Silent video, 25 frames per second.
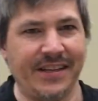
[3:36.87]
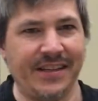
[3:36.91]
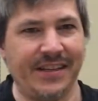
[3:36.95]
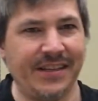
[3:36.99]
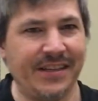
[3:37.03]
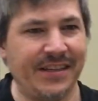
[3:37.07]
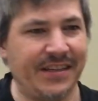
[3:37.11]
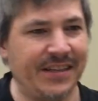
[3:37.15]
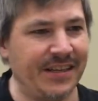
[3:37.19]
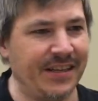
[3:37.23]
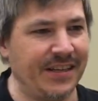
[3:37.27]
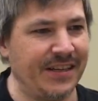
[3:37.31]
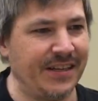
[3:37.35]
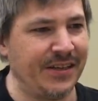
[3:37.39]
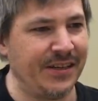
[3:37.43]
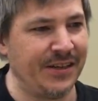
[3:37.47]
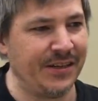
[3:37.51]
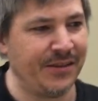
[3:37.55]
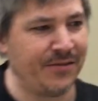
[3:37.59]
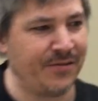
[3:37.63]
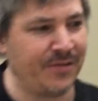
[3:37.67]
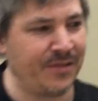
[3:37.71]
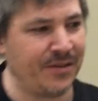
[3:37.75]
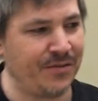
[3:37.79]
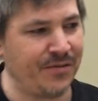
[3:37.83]
this is
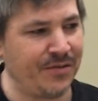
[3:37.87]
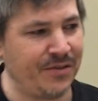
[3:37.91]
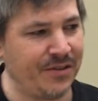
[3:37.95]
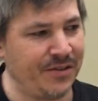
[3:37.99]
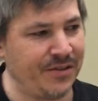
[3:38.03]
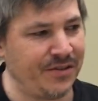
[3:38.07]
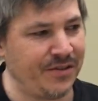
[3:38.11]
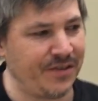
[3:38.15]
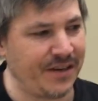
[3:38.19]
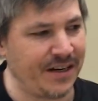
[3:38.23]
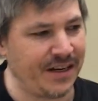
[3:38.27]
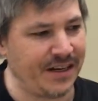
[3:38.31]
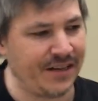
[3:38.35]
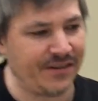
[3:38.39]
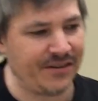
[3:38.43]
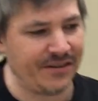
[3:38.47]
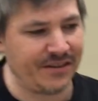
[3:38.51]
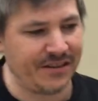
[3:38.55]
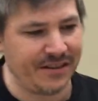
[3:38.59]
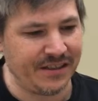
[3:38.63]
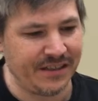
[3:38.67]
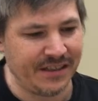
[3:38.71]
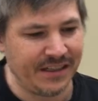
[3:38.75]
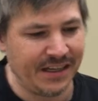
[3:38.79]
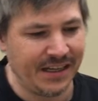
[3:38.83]
your
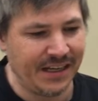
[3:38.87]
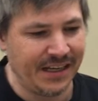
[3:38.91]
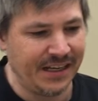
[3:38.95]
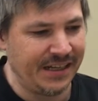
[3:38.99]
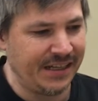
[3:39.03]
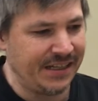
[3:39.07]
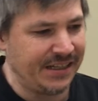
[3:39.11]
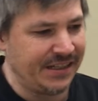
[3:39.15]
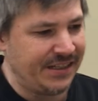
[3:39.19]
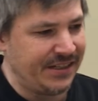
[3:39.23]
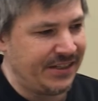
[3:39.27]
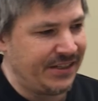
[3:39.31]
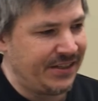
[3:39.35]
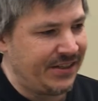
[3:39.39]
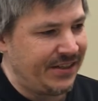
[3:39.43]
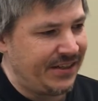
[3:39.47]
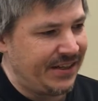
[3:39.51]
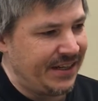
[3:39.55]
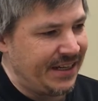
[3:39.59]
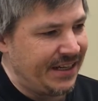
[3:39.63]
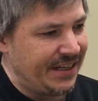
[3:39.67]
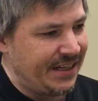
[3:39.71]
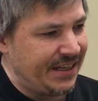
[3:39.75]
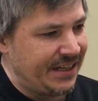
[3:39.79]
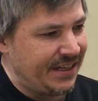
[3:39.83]
refrigerator, and you
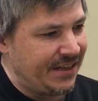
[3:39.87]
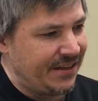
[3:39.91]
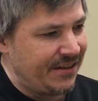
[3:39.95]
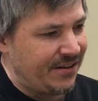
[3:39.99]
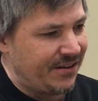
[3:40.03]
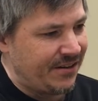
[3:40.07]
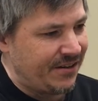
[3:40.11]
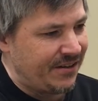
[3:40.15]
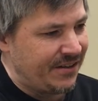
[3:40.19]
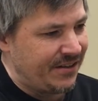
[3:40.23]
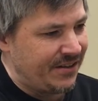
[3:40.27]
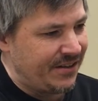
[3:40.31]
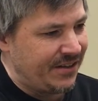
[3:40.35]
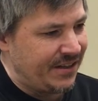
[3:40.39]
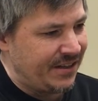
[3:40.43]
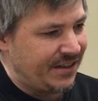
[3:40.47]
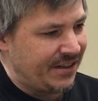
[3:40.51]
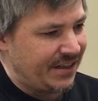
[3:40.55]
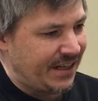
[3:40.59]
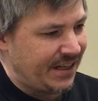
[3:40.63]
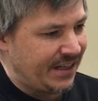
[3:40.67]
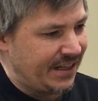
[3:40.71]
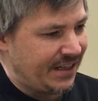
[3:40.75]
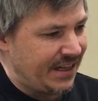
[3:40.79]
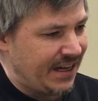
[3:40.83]
stick it on there
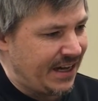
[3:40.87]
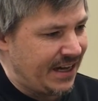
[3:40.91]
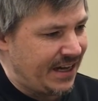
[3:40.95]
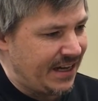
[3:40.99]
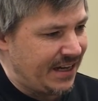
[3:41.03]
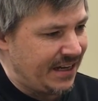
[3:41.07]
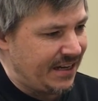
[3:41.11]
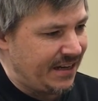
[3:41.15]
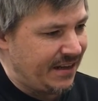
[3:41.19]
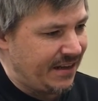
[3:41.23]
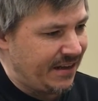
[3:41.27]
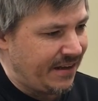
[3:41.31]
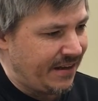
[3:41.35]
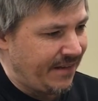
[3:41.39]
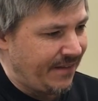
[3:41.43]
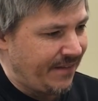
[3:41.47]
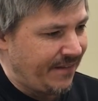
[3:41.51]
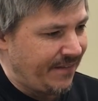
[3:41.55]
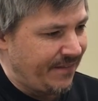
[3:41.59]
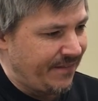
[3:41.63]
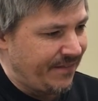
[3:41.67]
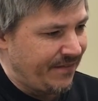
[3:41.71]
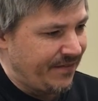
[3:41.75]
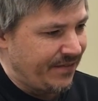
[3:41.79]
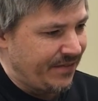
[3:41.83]
like that,
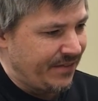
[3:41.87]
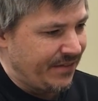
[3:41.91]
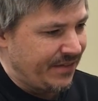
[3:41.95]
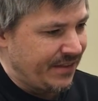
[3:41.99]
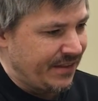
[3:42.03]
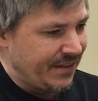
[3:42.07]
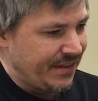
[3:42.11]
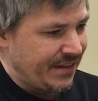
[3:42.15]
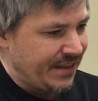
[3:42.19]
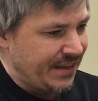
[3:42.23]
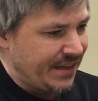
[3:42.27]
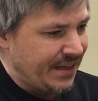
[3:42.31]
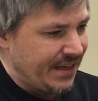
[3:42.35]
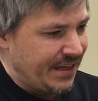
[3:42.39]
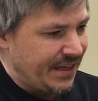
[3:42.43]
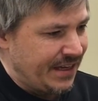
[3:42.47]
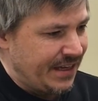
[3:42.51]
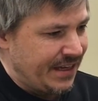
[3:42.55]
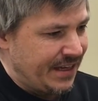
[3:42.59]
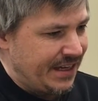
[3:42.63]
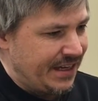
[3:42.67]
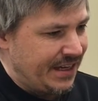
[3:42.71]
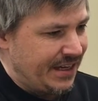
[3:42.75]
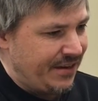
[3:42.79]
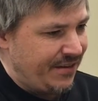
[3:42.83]

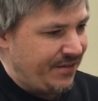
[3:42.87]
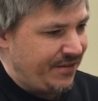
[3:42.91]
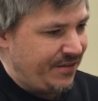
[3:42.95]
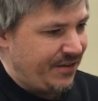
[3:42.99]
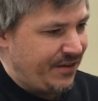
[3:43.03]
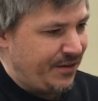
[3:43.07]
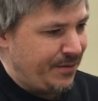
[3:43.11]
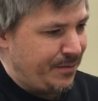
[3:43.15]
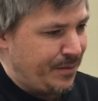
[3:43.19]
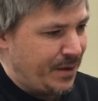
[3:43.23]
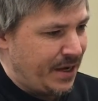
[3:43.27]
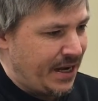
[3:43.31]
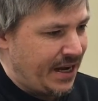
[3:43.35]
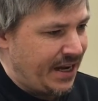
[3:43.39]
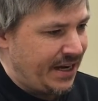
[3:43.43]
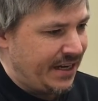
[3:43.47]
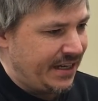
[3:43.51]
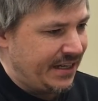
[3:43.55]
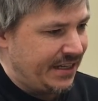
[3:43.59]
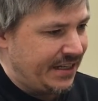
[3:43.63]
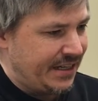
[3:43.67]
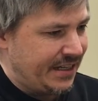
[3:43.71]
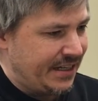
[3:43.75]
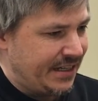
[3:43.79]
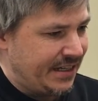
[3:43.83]
if your
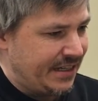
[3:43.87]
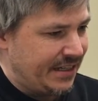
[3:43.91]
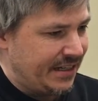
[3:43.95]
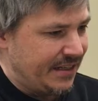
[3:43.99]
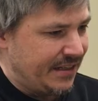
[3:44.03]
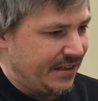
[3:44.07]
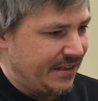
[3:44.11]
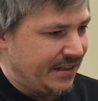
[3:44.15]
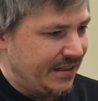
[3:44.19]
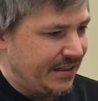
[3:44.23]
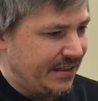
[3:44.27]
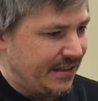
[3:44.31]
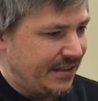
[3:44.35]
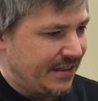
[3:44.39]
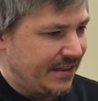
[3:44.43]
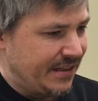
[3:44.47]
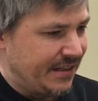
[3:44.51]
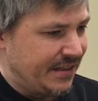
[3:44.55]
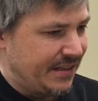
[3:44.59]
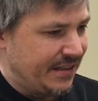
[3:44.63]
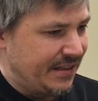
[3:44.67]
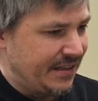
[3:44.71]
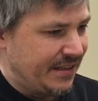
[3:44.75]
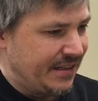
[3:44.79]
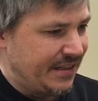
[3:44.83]
magnet
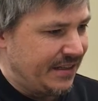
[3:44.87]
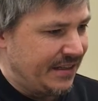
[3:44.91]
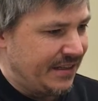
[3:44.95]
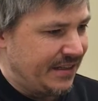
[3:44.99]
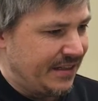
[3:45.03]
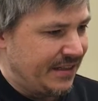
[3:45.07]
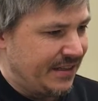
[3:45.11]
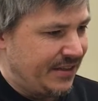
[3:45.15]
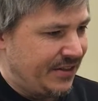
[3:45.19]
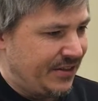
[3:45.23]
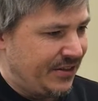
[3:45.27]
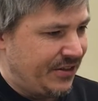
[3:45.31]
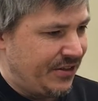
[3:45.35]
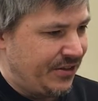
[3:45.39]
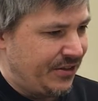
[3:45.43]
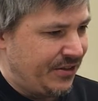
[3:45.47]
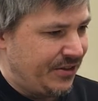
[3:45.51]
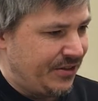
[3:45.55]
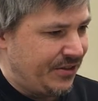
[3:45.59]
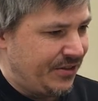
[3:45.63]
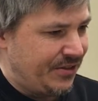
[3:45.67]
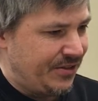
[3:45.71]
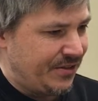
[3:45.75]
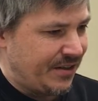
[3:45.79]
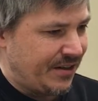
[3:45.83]
is too
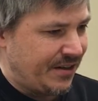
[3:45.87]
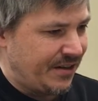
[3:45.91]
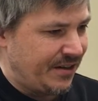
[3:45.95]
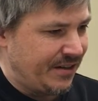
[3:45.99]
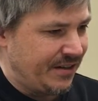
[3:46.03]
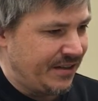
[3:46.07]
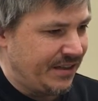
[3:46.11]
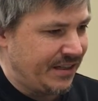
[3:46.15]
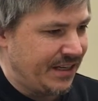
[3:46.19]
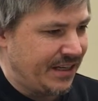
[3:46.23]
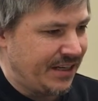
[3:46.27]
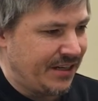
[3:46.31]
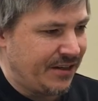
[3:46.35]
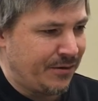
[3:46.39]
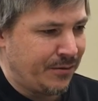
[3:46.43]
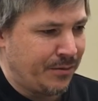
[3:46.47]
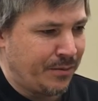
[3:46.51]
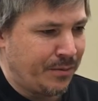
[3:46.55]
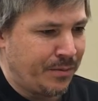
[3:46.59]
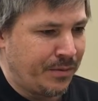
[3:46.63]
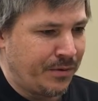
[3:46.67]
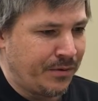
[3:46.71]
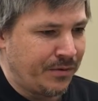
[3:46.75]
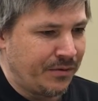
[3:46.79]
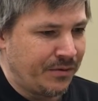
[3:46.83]
strong, it'll
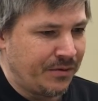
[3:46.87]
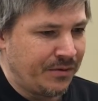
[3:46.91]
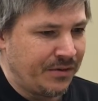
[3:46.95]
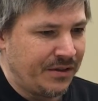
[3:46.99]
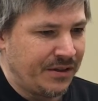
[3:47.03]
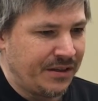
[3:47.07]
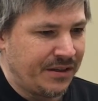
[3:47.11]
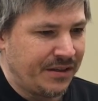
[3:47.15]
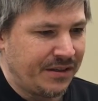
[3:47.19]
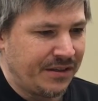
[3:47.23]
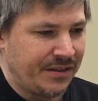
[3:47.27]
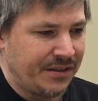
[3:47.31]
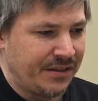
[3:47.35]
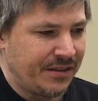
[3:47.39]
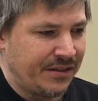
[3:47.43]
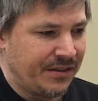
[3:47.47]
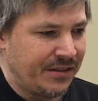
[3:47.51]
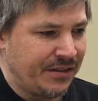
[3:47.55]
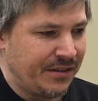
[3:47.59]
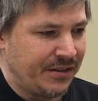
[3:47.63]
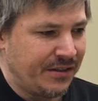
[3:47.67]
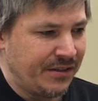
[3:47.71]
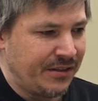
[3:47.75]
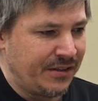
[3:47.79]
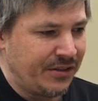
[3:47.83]
pull the
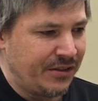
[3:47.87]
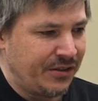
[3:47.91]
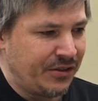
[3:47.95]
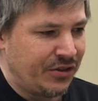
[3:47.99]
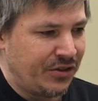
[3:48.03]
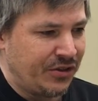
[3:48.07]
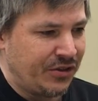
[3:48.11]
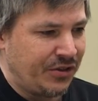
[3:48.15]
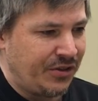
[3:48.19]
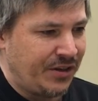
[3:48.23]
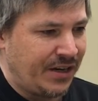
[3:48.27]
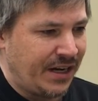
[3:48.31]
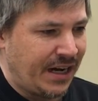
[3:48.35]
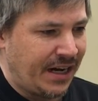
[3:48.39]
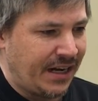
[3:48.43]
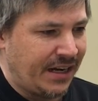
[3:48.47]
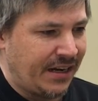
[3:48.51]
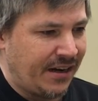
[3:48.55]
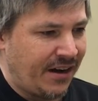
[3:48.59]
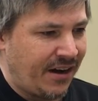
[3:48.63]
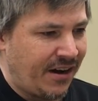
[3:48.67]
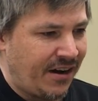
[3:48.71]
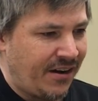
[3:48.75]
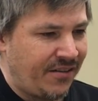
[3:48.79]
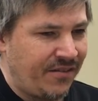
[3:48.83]
glue
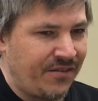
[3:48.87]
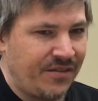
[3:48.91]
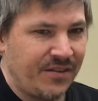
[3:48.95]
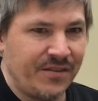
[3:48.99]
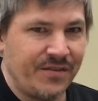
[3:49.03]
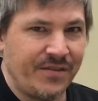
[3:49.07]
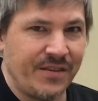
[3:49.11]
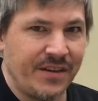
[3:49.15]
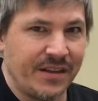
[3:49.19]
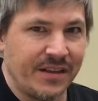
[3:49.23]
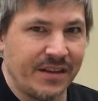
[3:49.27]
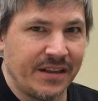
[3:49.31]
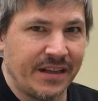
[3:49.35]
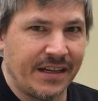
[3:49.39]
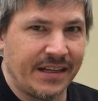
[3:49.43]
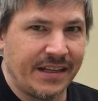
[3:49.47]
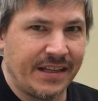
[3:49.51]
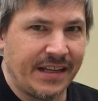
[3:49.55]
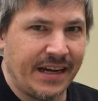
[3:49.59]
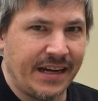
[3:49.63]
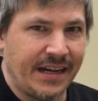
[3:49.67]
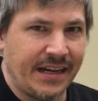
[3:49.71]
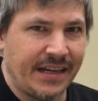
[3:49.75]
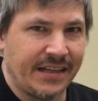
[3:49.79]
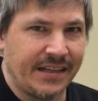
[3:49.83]
dot off of it like
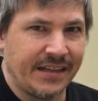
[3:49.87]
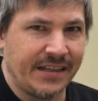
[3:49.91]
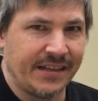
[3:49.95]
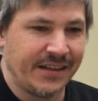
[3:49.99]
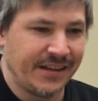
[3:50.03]
that.